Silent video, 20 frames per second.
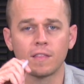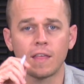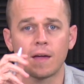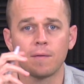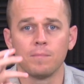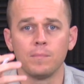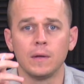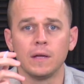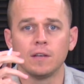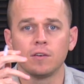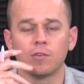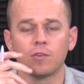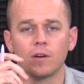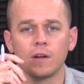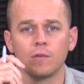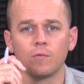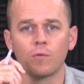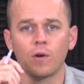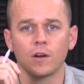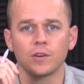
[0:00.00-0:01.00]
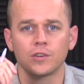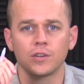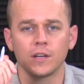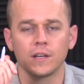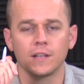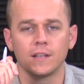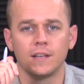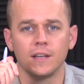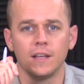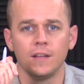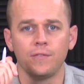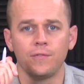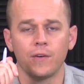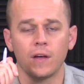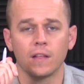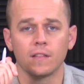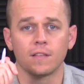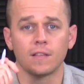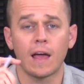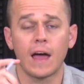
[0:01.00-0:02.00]
that mean green rushing
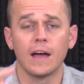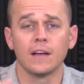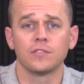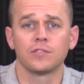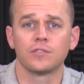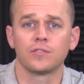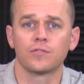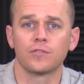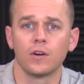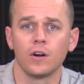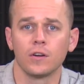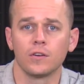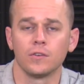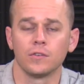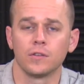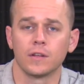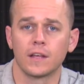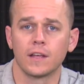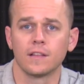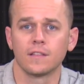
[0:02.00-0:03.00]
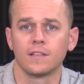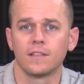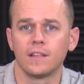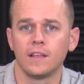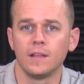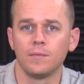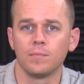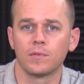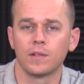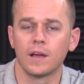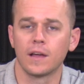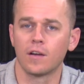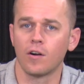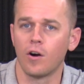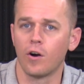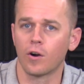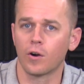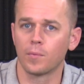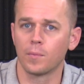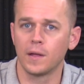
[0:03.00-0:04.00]
defense has struggled against teams like
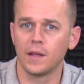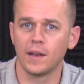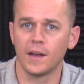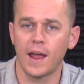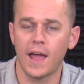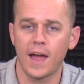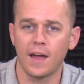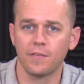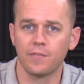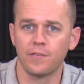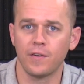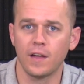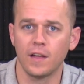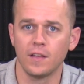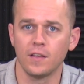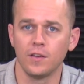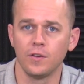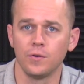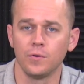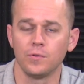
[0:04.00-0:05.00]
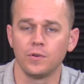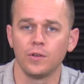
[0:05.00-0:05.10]
Army and FAU.